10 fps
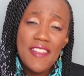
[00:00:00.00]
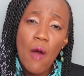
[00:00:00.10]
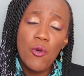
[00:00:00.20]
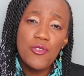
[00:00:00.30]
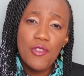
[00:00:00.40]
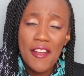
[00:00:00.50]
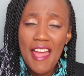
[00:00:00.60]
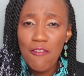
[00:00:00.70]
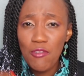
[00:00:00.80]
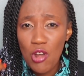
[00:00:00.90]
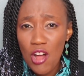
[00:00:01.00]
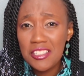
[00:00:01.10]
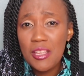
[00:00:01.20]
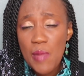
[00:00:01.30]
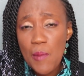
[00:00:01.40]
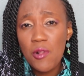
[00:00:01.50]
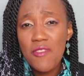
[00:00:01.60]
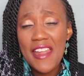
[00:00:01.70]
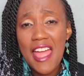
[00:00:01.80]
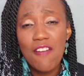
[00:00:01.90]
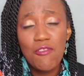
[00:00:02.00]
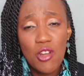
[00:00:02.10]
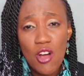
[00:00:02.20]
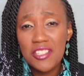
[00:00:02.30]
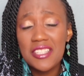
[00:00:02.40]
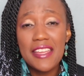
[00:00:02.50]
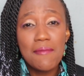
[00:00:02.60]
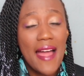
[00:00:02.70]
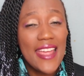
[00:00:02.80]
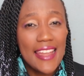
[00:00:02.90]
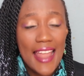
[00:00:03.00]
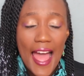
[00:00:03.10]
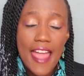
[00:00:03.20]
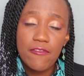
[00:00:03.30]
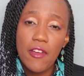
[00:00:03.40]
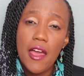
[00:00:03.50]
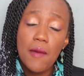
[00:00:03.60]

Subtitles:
I would not have lost the people that I have lost in my life.